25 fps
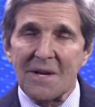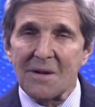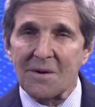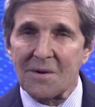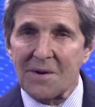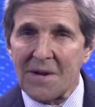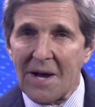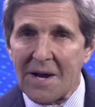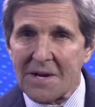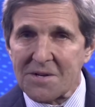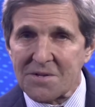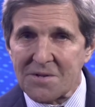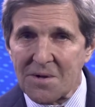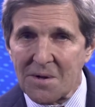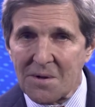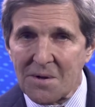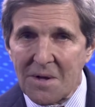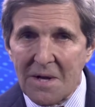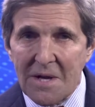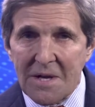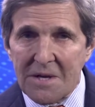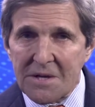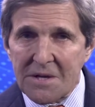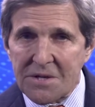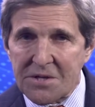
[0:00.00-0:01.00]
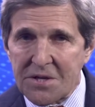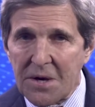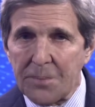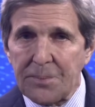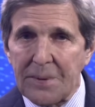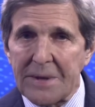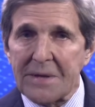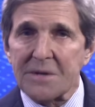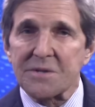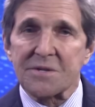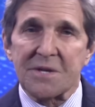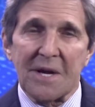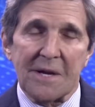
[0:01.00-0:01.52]
international
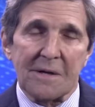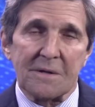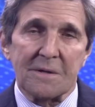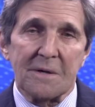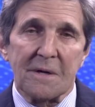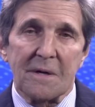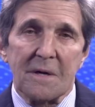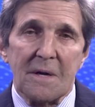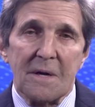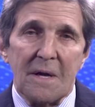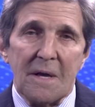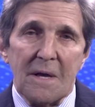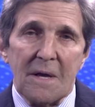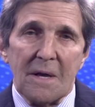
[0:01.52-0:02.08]
shipping sector,